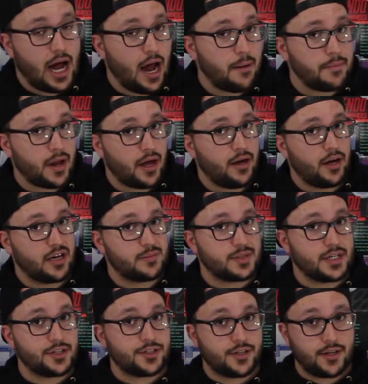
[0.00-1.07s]
I'm not
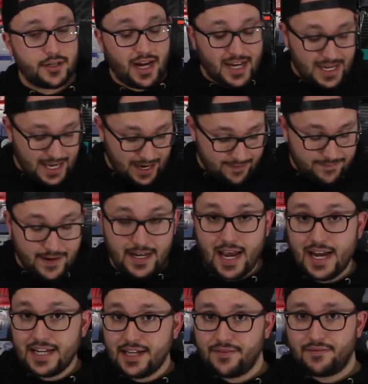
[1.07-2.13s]
100% sure, and I can't find
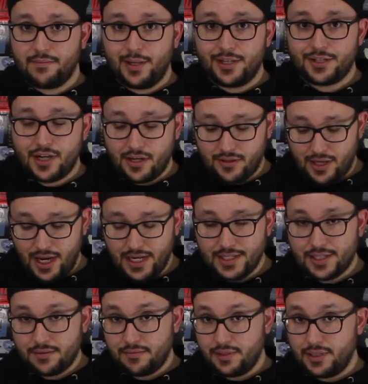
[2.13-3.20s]
any information
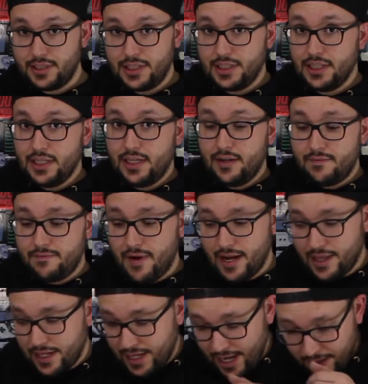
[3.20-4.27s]
online to really find that